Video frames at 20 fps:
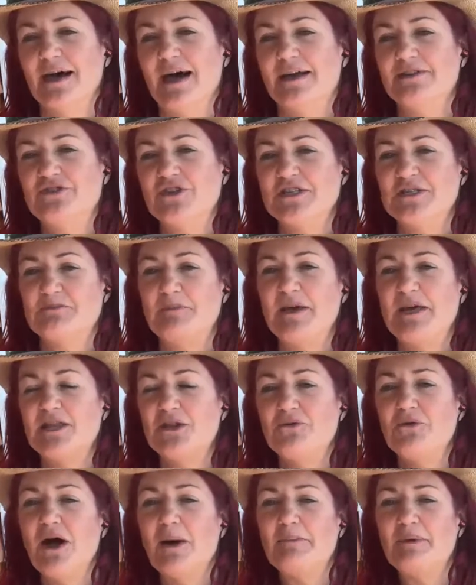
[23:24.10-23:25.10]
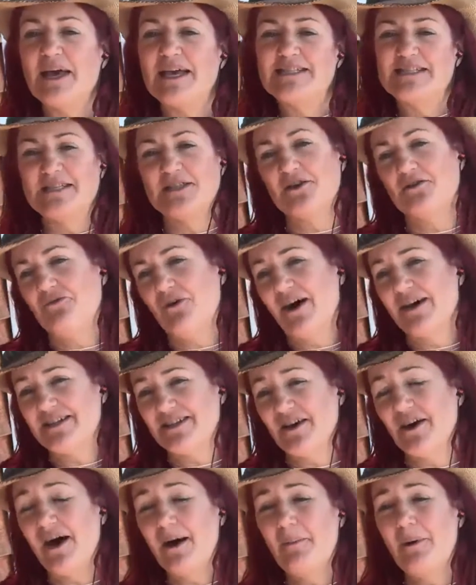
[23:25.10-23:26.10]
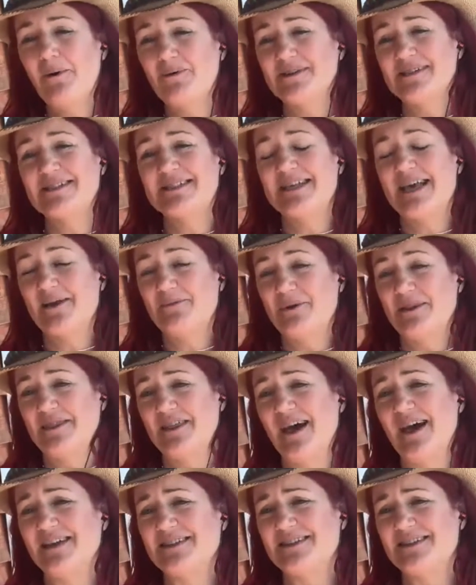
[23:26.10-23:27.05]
just be at the right place at the right time, I want to say with that.